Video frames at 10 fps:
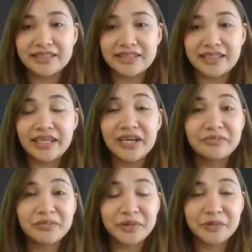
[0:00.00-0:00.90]
the
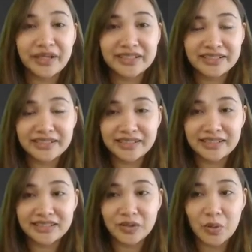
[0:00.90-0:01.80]

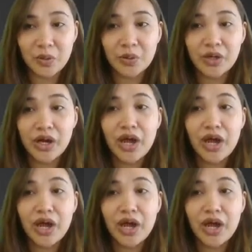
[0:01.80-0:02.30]
parentheses or